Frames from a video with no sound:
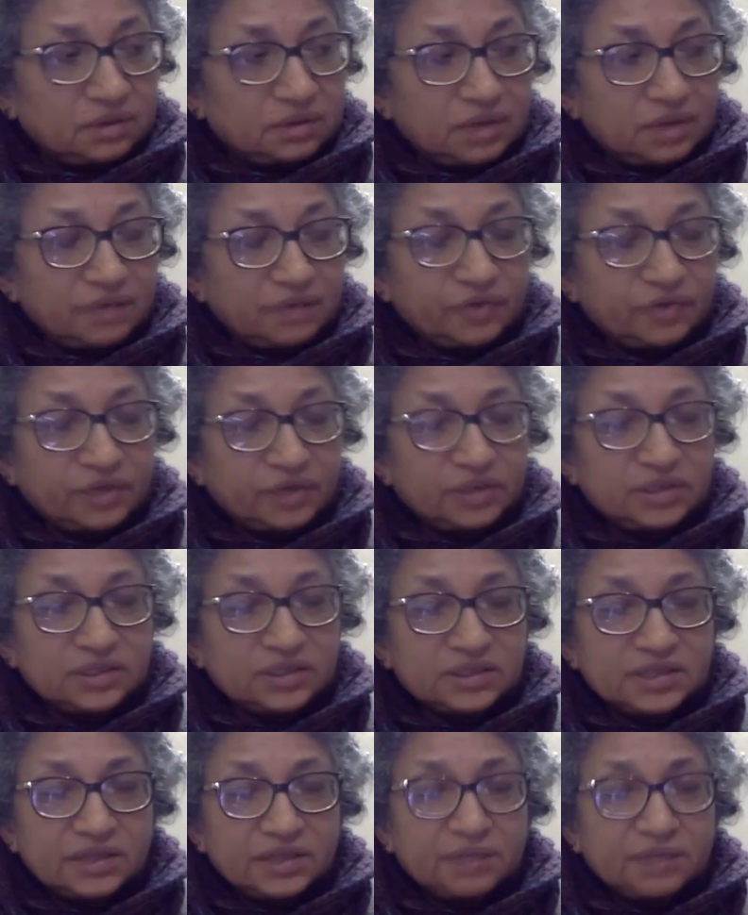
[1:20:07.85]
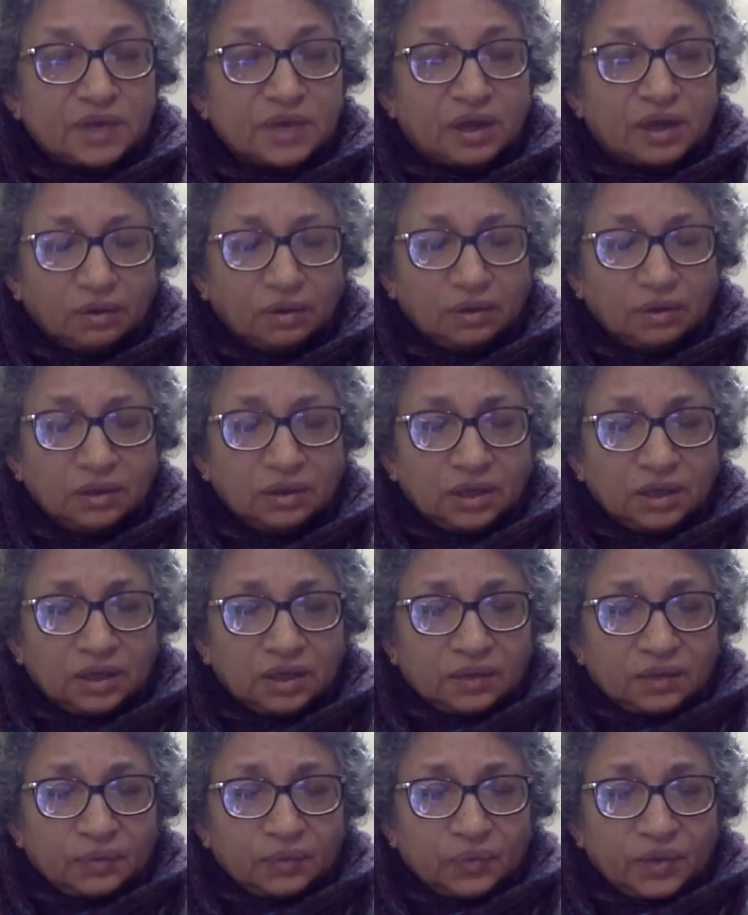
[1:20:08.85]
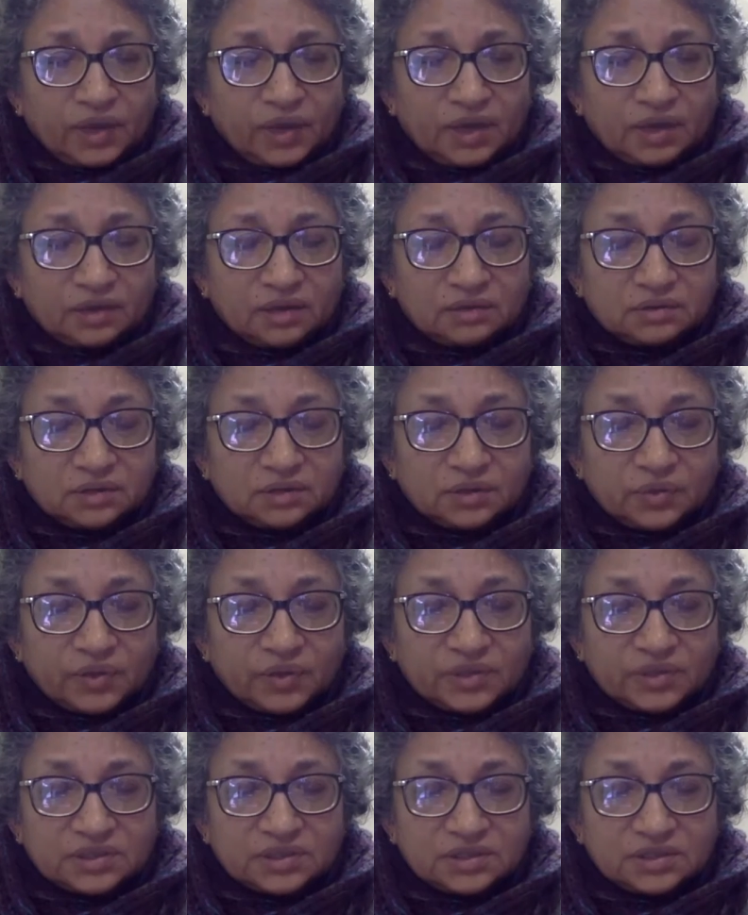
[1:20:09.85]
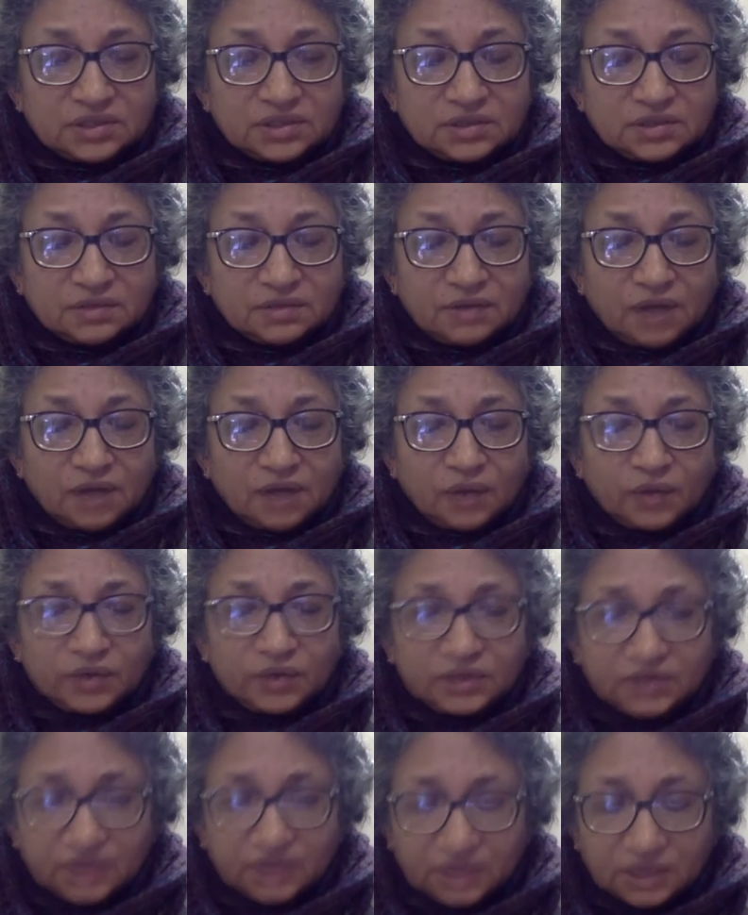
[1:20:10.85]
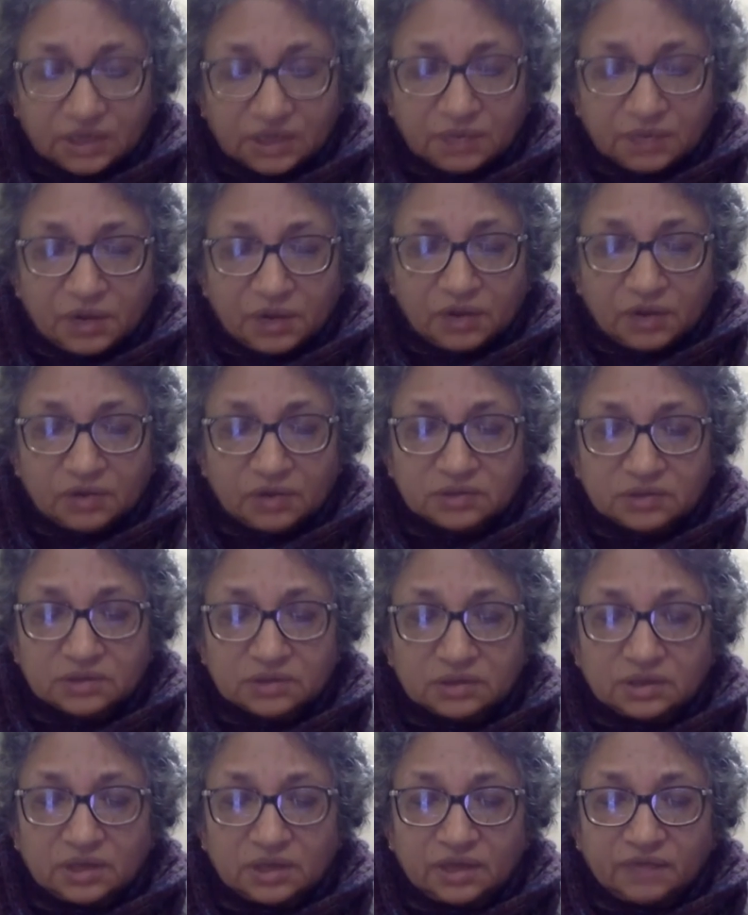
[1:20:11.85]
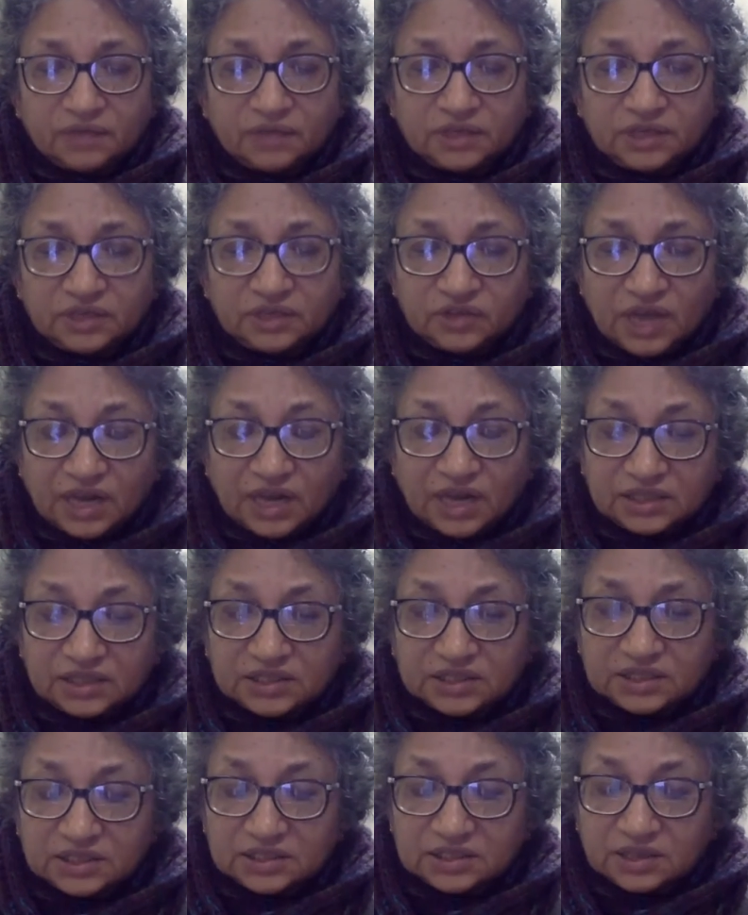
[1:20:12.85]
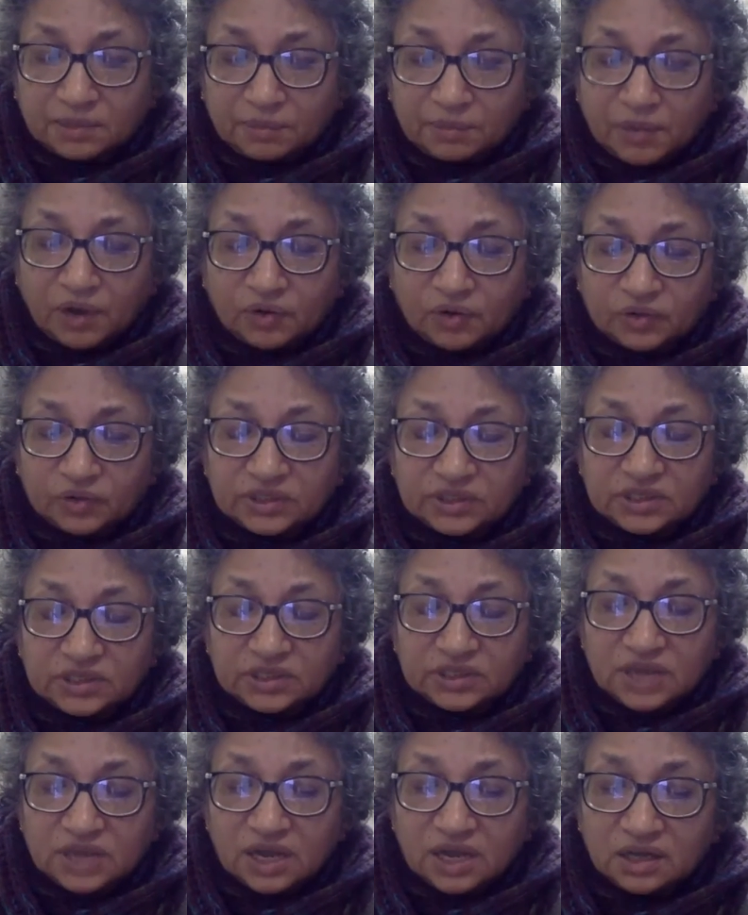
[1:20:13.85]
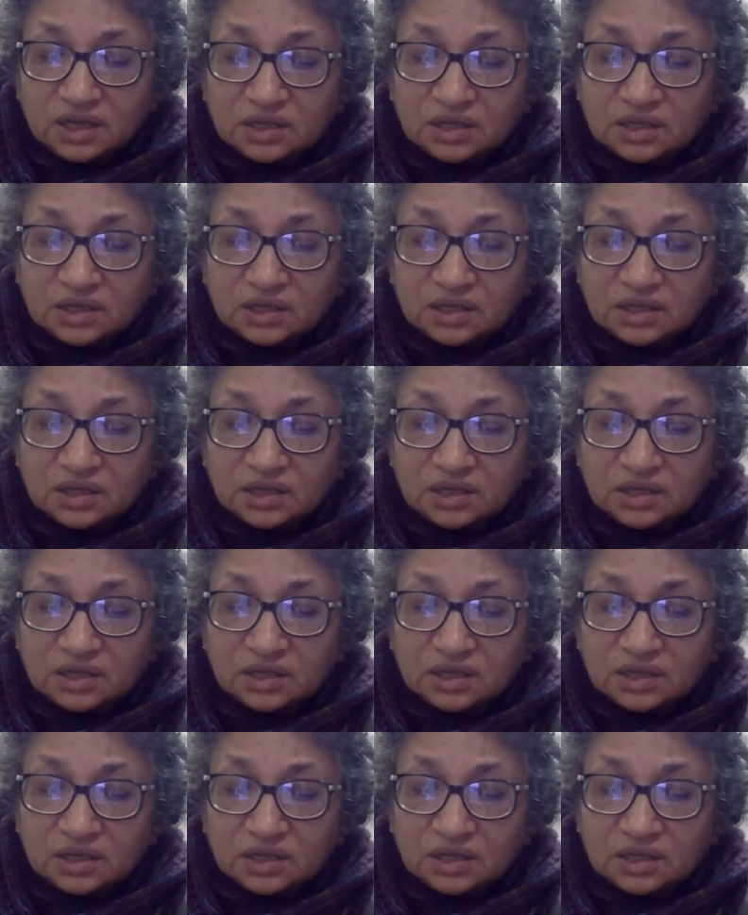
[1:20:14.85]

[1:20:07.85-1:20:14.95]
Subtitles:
I forget his name now, where the questions of how we think about everyday reality is compounded in our